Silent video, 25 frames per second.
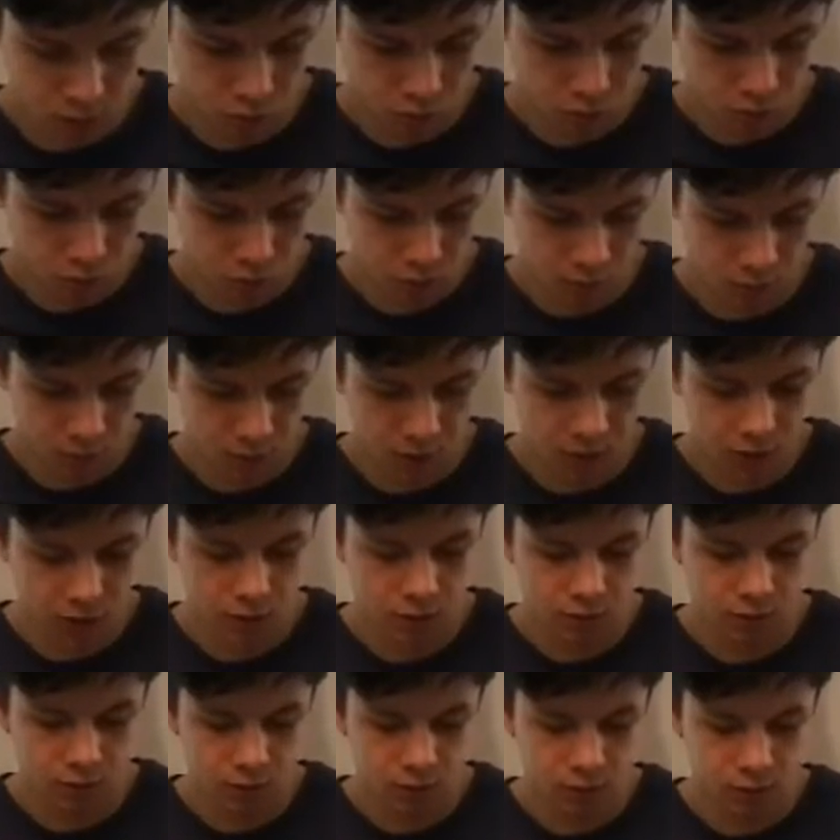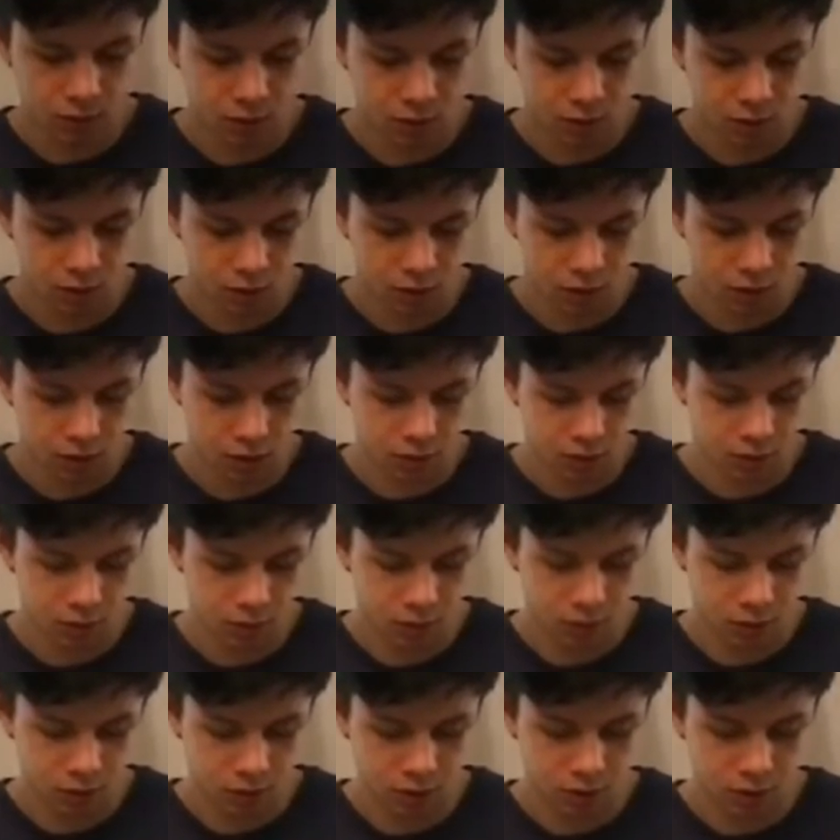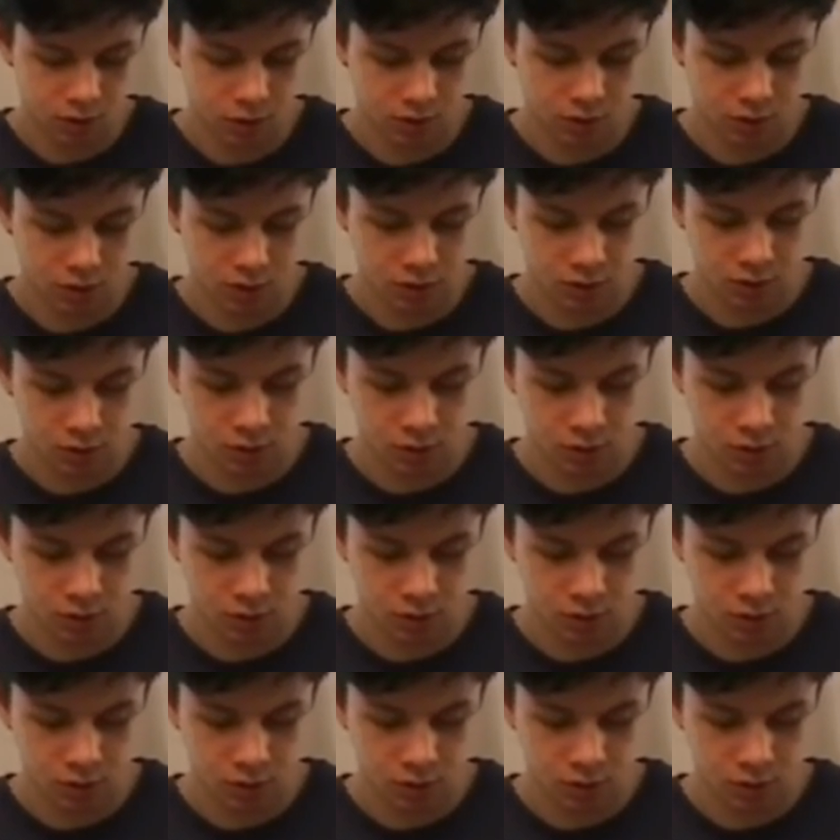to the base from the other end, which is